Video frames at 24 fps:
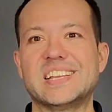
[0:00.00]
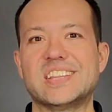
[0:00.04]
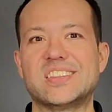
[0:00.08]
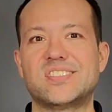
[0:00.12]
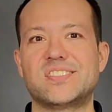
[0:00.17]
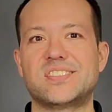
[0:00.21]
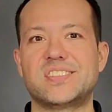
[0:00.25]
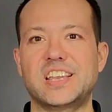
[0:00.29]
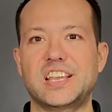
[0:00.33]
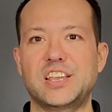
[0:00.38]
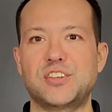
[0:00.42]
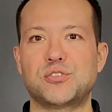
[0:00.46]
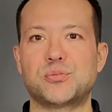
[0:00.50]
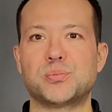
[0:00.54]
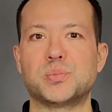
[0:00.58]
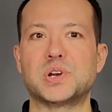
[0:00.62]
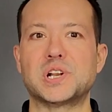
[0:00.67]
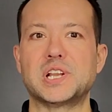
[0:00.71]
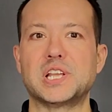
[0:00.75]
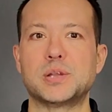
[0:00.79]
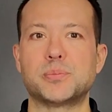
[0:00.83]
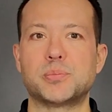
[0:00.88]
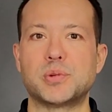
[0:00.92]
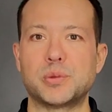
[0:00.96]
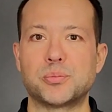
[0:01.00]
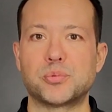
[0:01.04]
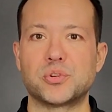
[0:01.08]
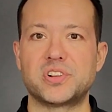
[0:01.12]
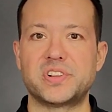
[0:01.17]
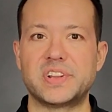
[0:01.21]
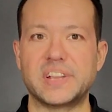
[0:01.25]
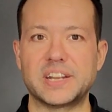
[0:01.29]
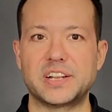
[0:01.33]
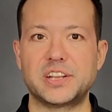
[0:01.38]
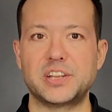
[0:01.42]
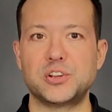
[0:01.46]
it saves money by
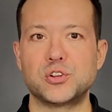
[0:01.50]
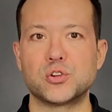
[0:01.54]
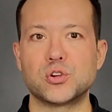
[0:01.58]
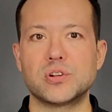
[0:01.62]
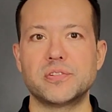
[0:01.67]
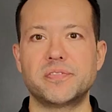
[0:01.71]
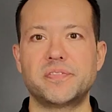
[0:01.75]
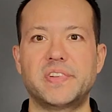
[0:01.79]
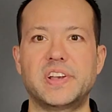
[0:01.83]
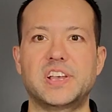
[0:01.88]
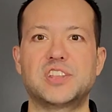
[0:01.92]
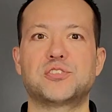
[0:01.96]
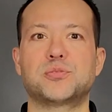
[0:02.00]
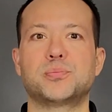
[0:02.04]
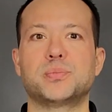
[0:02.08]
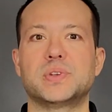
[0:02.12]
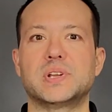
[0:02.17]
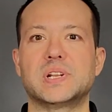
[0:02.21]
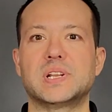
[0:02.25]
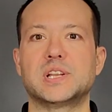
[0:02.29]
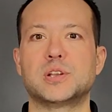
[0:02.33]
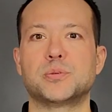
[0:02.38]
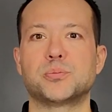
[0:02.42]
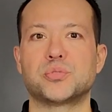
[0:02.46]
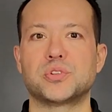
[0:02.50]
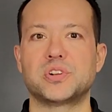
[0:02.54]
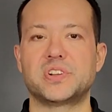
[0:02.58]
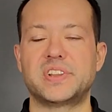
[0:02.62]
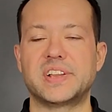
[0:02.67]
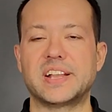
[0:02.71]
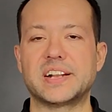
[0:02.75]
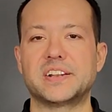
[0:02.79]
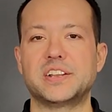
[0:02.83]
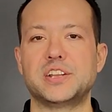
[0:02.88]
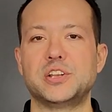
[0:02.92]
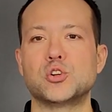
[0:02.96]
protecting your investment and
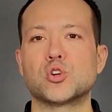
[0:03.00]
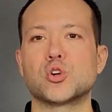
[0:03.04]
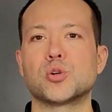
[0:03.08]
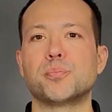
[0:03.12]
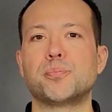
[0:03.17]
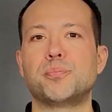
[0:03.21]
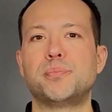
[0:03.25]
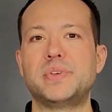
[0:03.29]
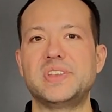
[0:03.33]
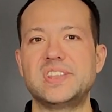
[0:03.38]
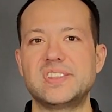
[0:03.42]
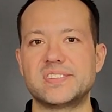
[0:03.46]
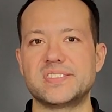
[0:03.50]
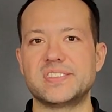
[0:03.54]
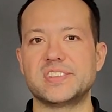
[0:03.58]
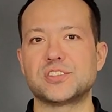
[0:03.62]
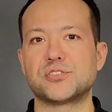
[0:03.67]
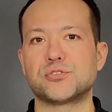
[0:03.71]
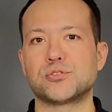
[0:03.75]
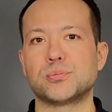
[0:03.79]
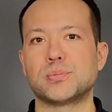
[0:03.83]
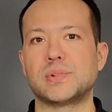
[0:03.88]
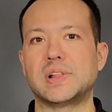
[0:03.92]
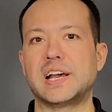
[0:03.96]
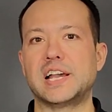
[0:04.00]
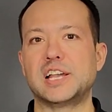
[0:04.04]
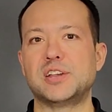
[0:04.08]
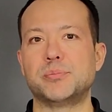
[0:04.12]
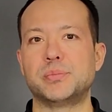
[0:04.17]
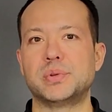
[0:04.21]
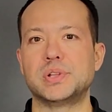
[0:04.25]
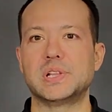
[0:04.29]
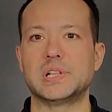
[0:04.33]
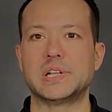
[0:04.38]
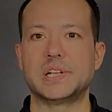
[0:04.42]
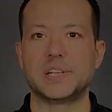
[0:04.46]
protecting your business from
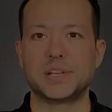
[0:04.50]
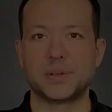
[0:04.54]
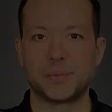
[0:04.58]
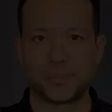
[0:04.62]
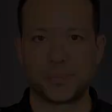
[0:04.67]
liability.